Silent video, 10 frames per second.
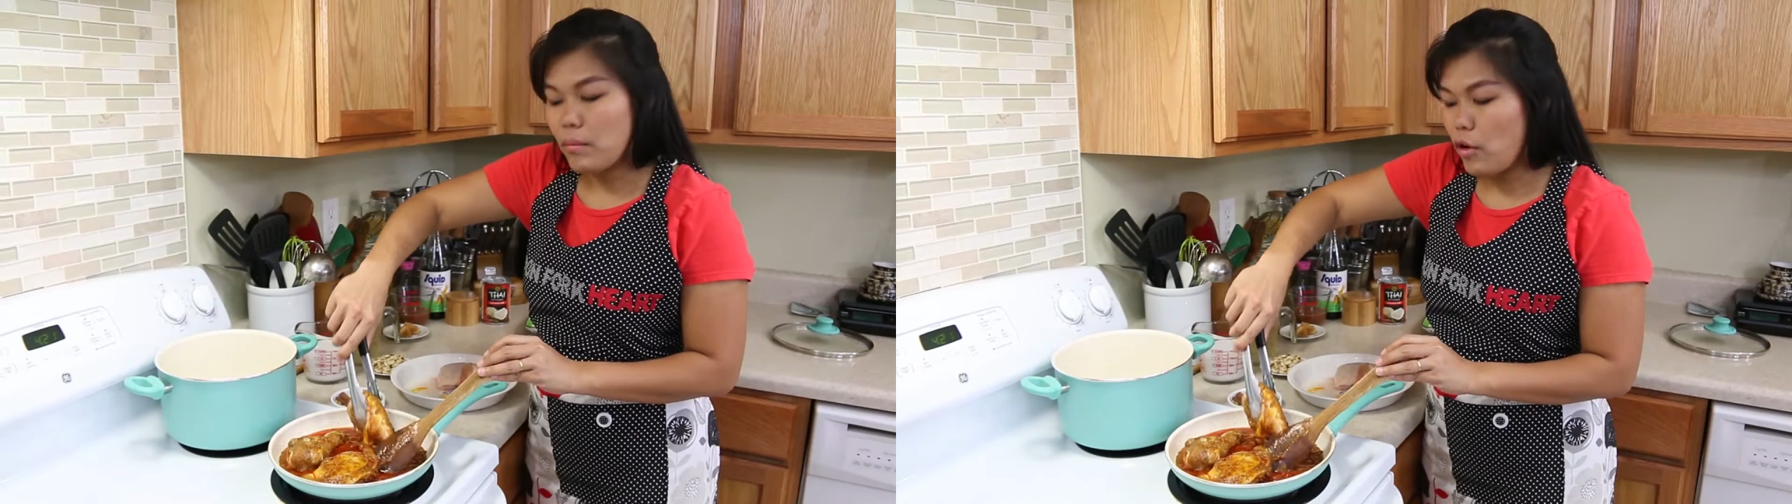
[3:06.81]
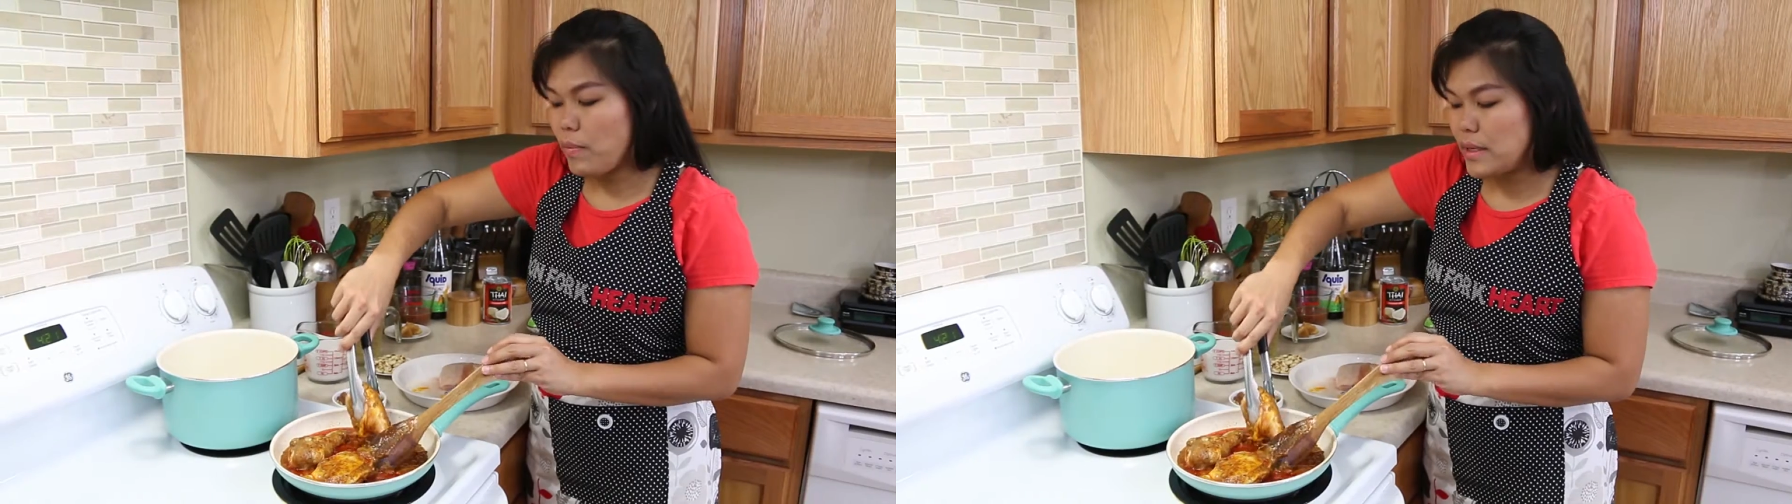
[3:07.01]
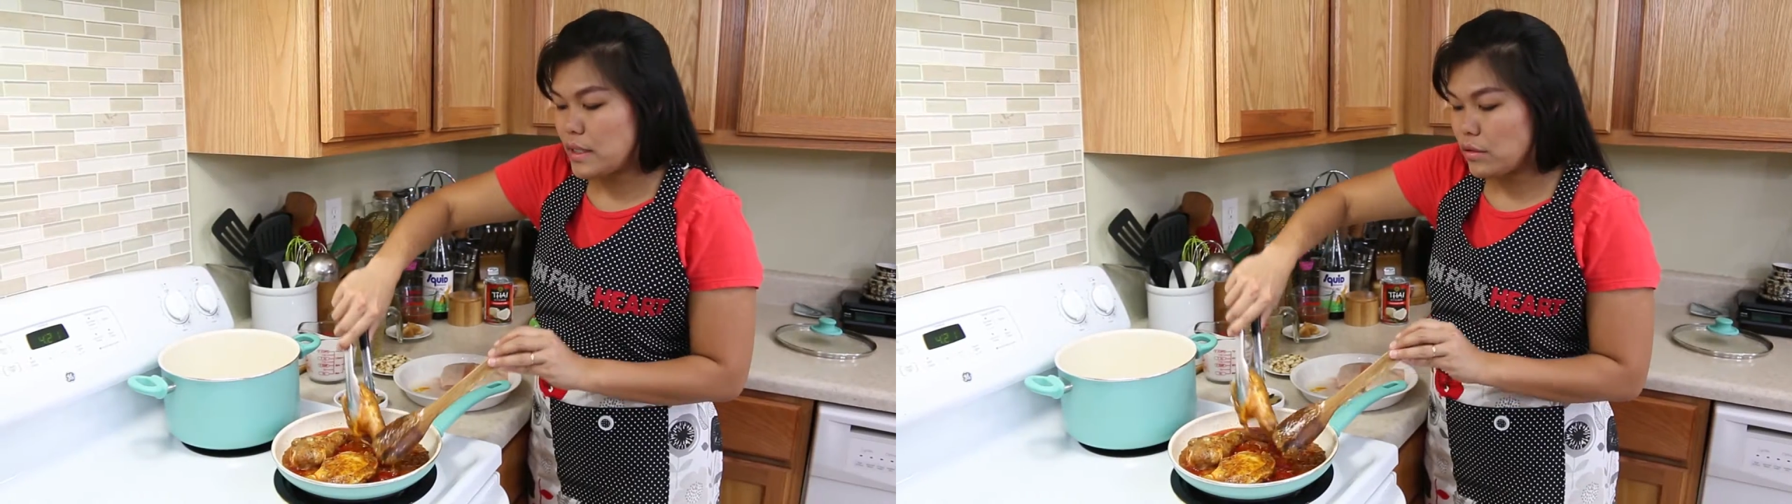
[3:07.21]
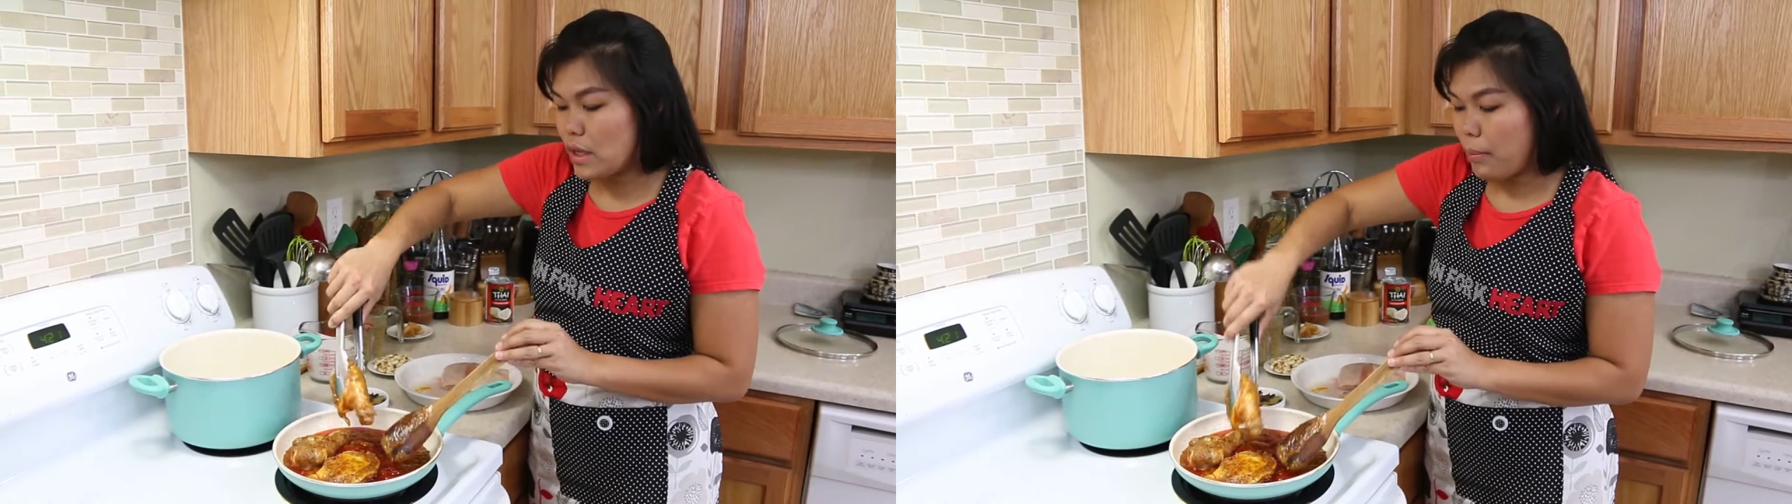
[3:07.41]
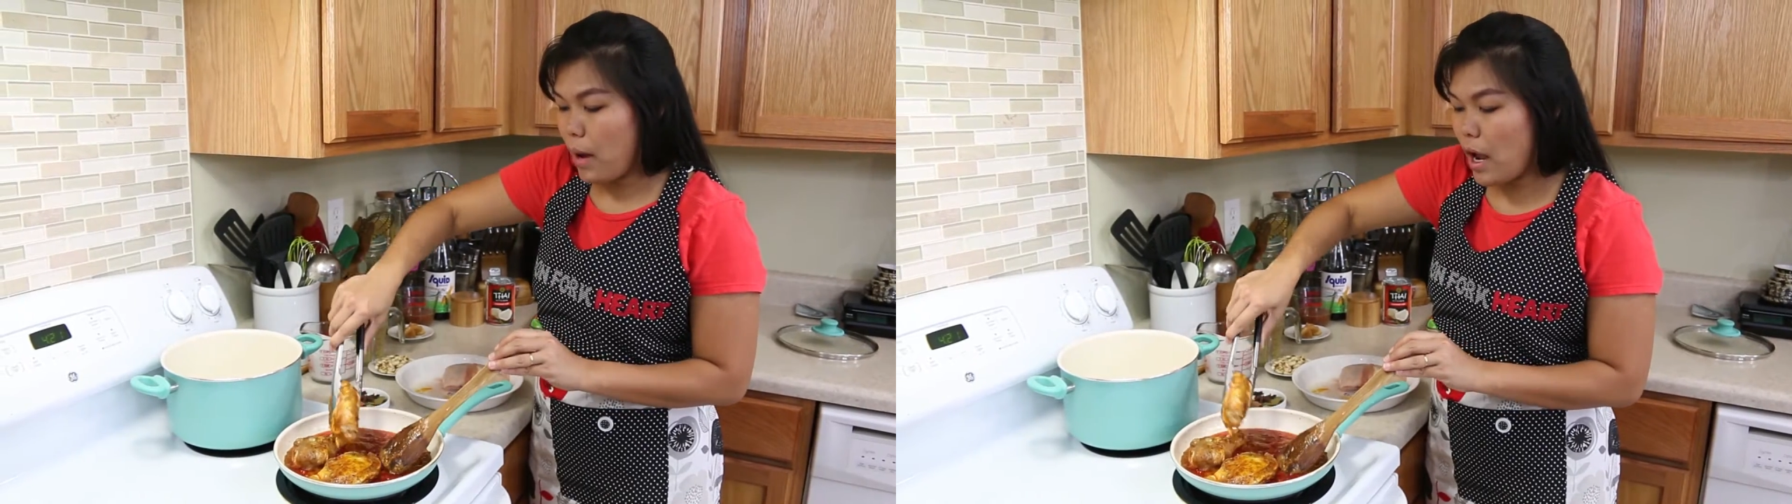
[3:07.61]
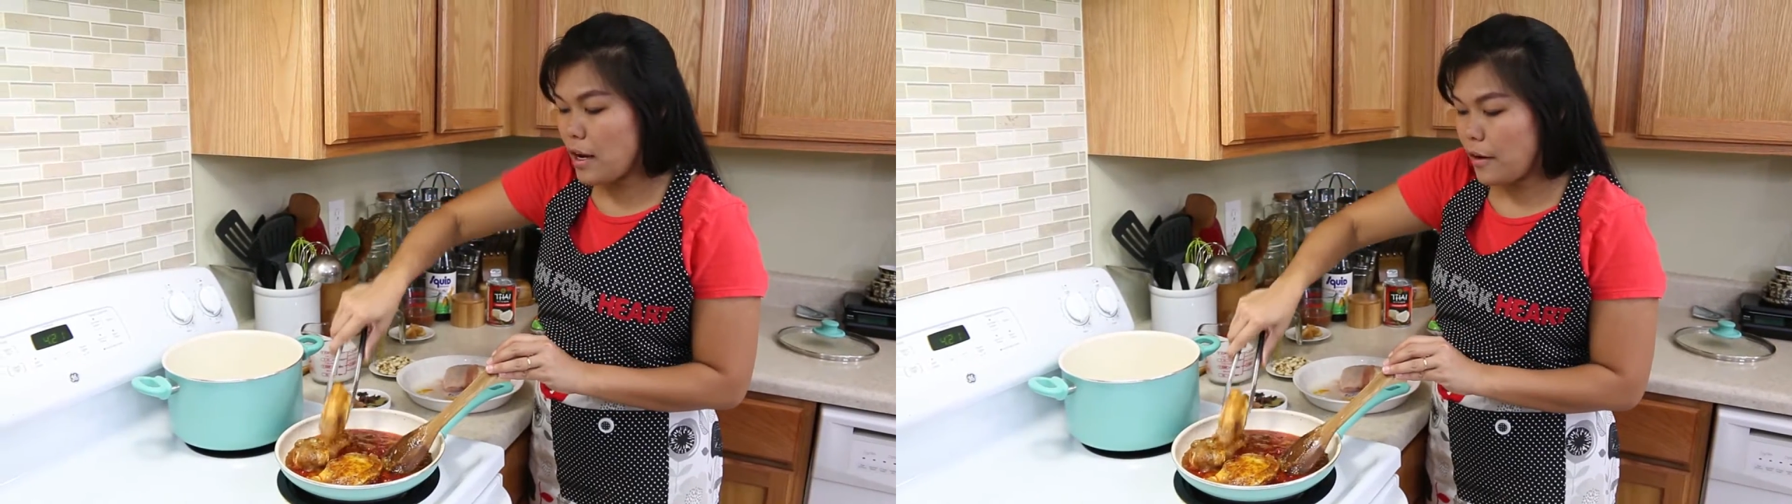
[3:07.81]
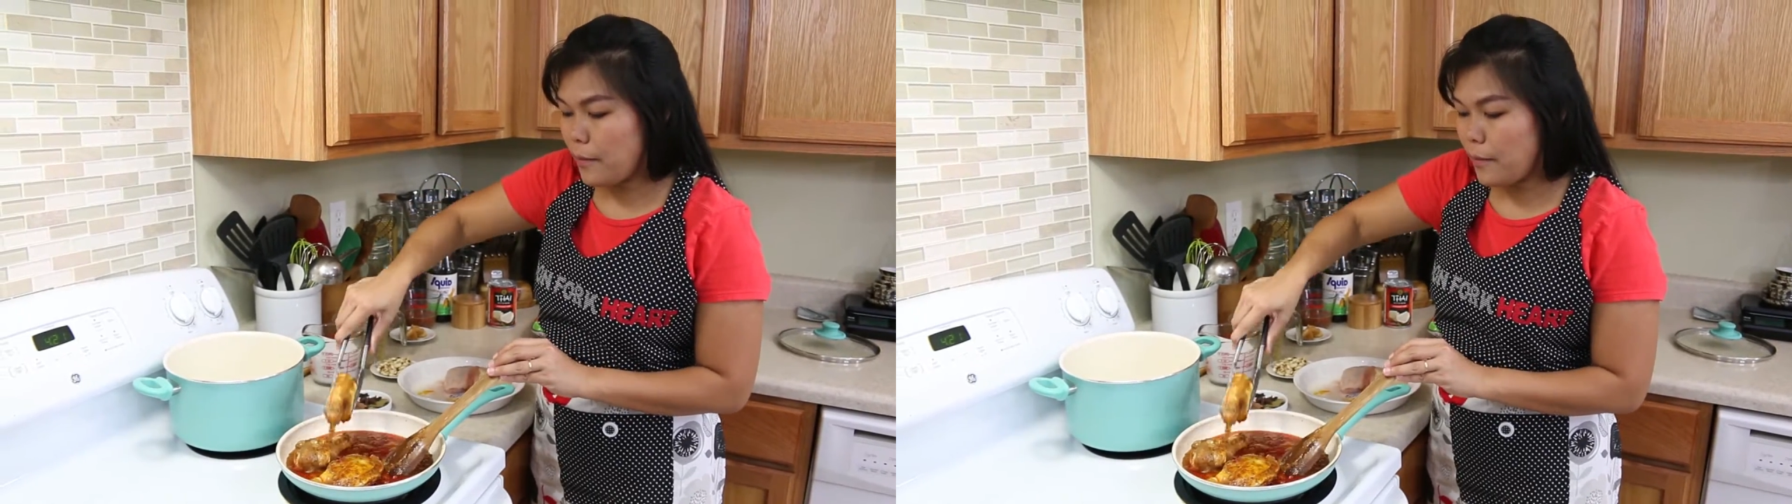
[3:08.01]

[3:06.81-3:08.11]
move into the pot.